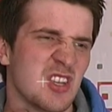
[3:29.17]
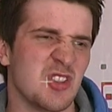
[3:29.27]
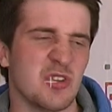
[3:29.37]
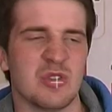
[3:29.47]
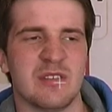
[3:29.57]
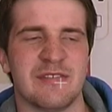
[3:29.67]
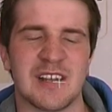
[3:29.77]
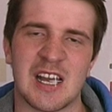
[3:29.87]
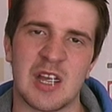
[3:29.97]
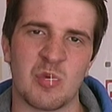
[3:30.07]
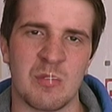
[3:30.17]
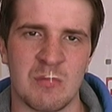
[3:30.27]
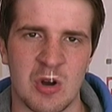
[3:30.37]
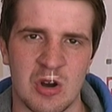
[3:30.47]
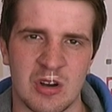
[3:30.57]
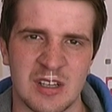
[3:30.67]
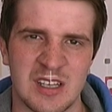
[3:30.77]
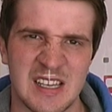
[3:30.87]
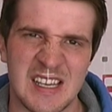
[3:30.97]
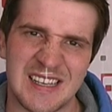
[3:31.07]
the only thing I want more
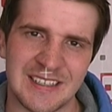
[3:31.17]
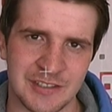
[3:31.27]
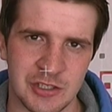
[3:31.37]
is